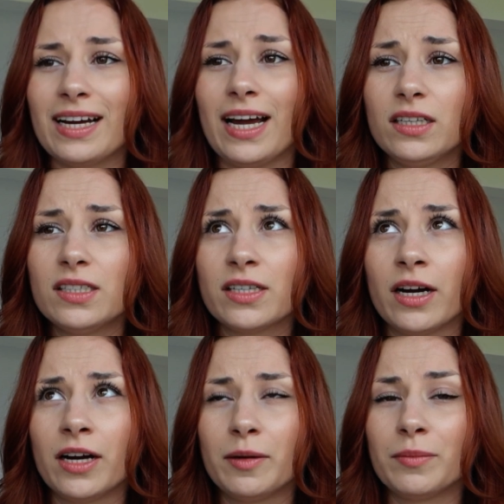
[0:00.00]
At the
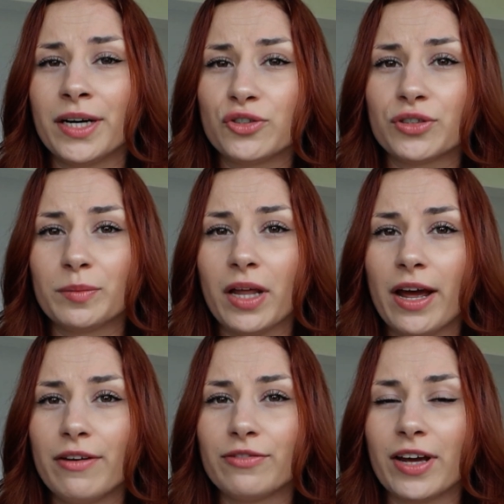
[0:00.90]
time, my dream
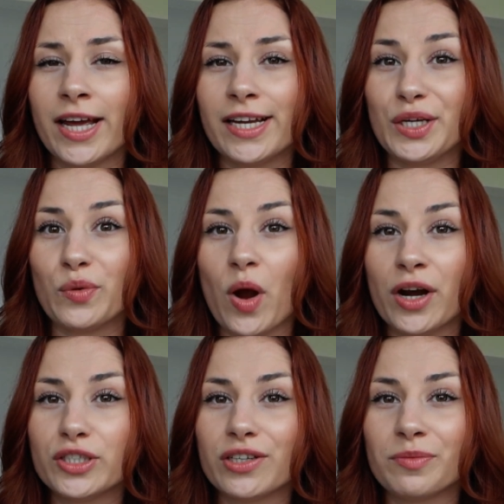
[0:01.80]
life and the awareness